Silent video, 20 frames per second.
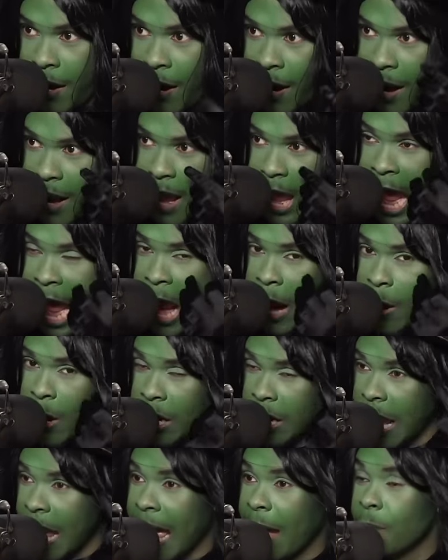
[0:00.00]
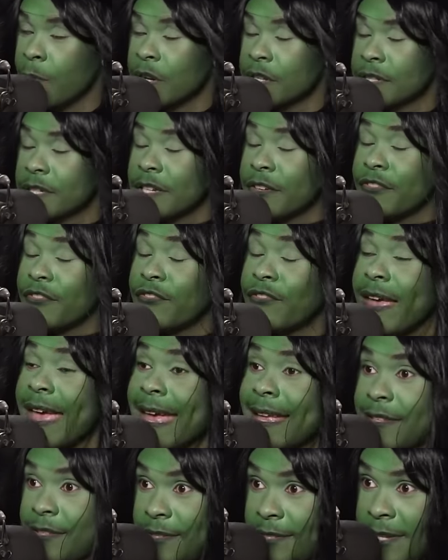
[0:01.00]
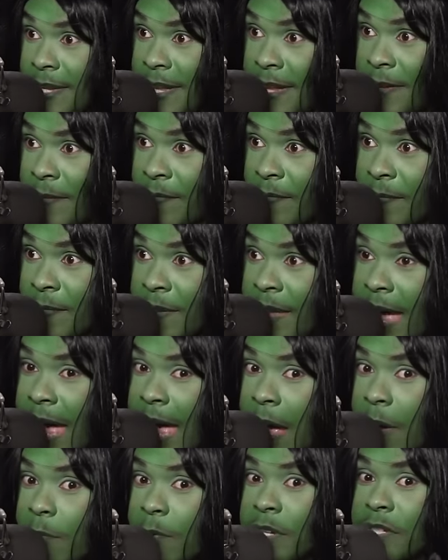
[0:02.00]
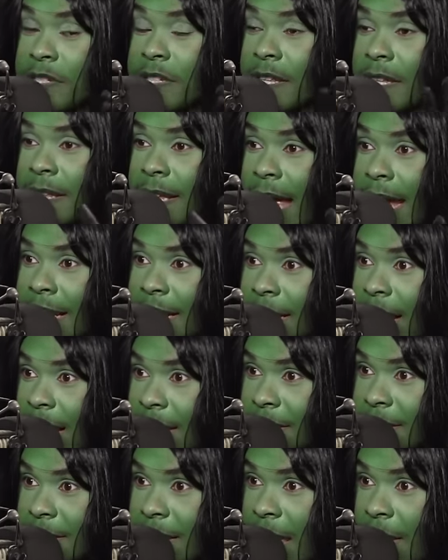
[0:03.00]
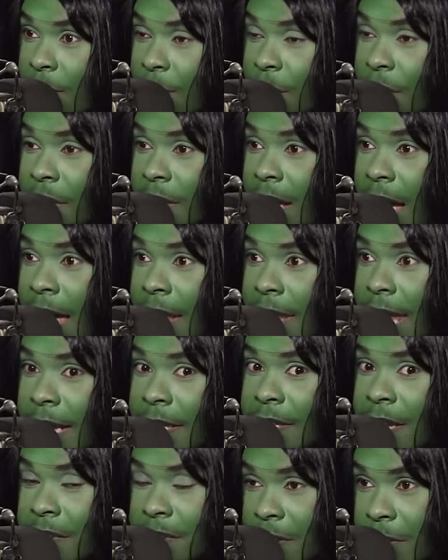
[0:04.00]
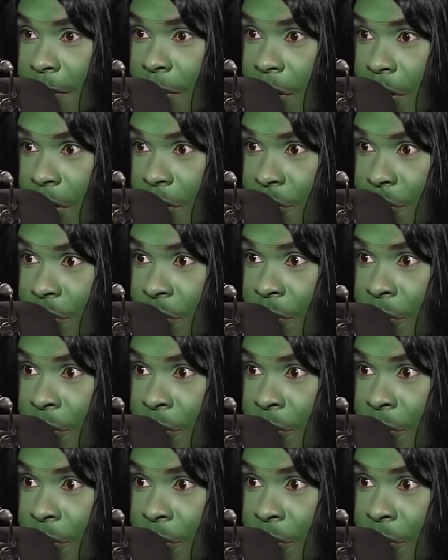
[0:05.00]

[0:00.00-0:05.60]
Yeah, I actually? Went, I went to the fancy. Yeah. I went to the 99 cent where the guy like doesn't look at you.